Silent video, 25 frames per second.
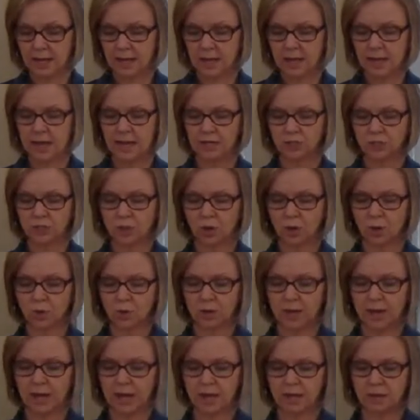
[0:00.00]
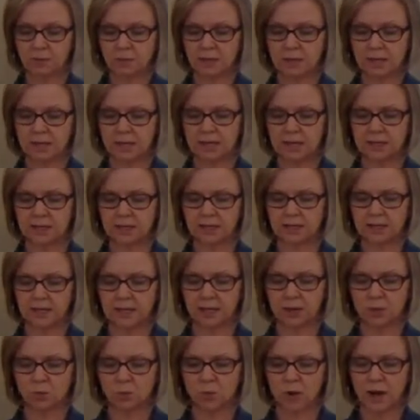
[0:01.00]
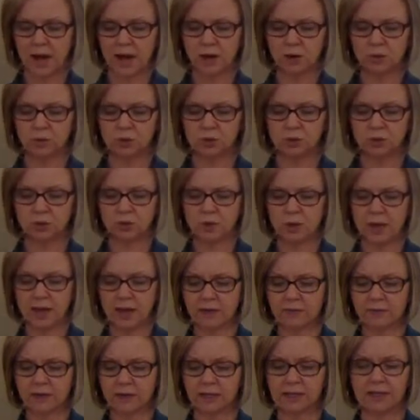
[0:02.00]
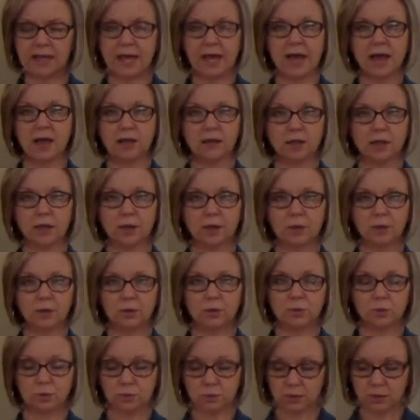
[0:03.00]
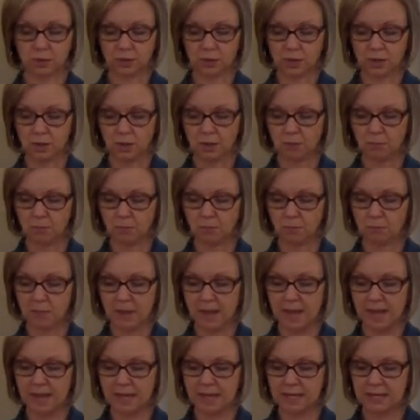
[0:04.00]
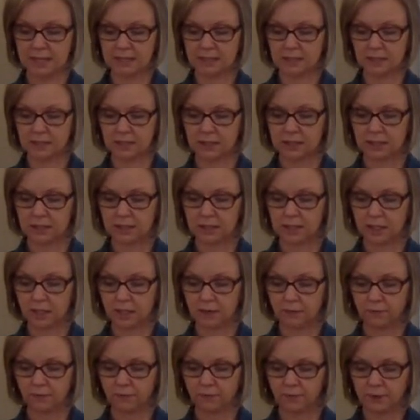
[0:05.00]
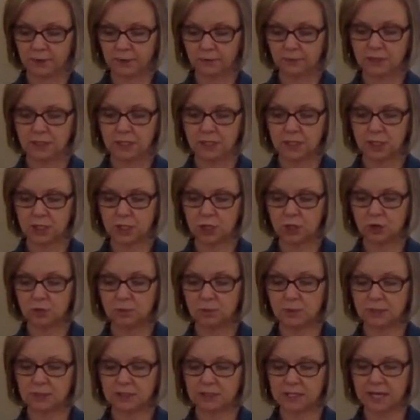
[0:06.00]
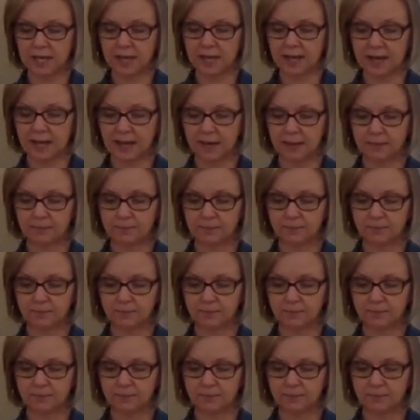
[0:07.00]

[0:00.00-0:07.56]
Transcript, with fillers: He told Haman, he said, why don't you have a gallows made, fifty cubits high,